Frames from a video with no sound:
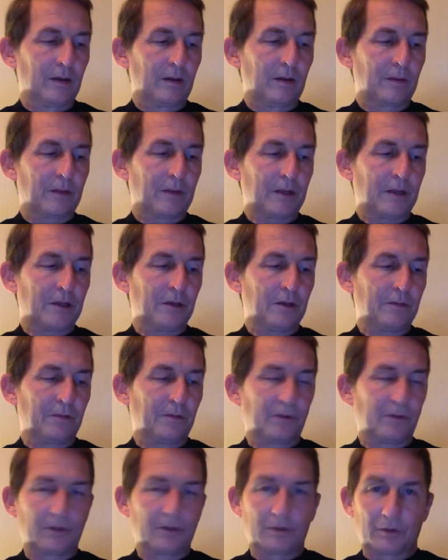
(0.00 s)
Thank you
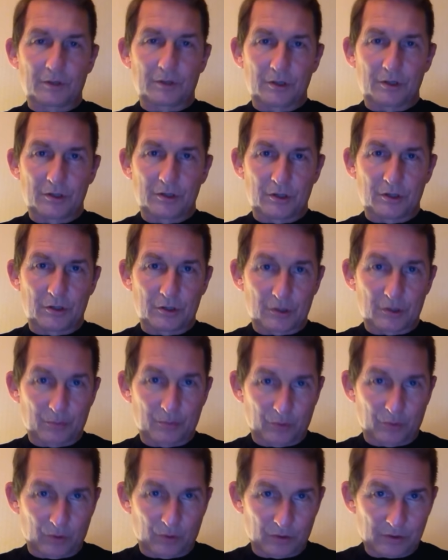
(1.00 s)
for your continued
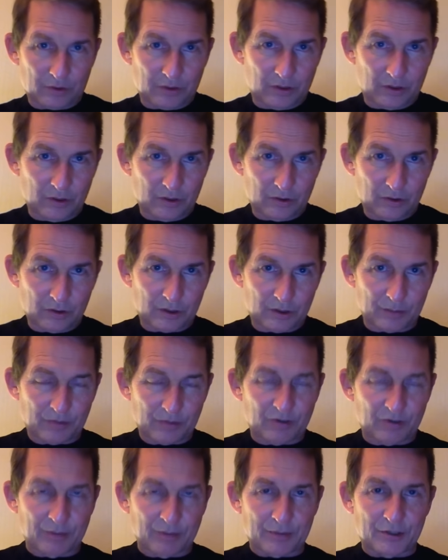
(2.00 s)
support and your
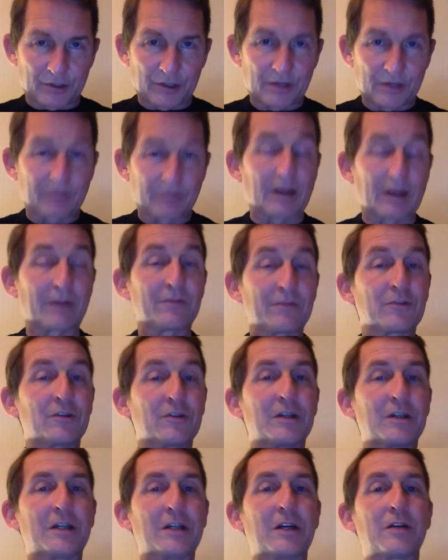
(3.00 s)
subscriptions. If you haven't
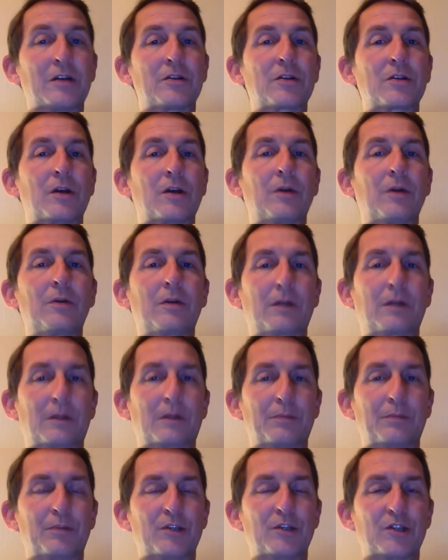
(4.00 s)
already done so, I
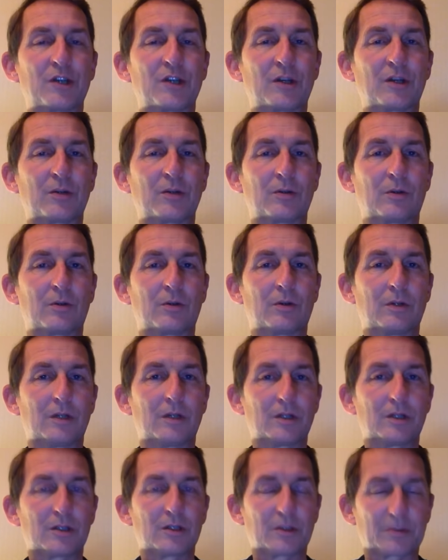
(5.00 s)
appreciate your
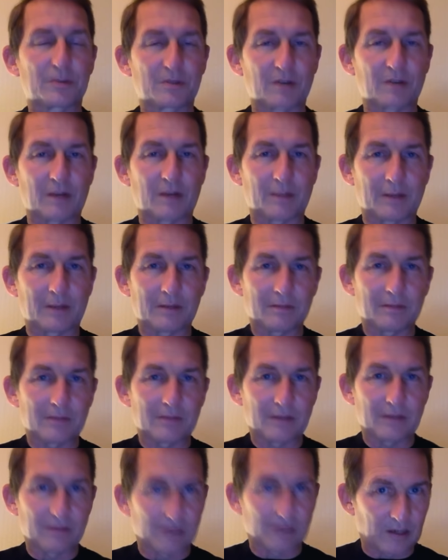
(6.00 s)
subscribing.
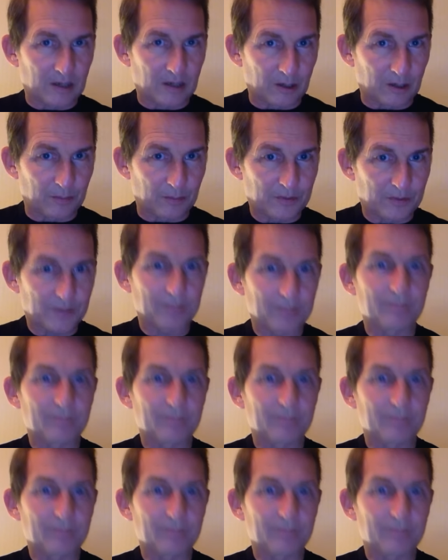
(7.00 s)
Every little helps.